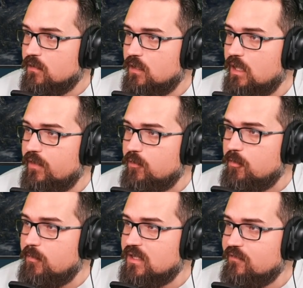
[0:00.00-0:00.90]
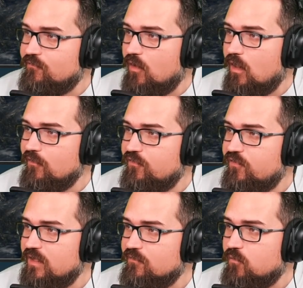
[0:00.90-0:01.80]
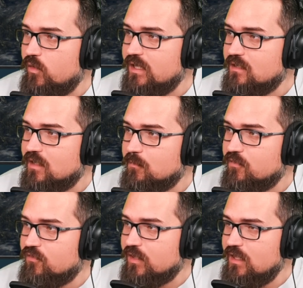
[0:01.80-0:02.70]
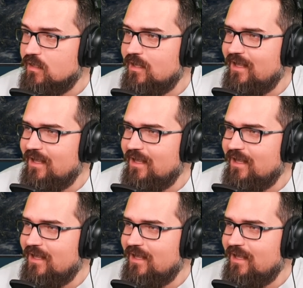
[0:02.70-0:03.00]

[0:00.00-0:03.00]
They're mimicking Valve in avoiding the number 3.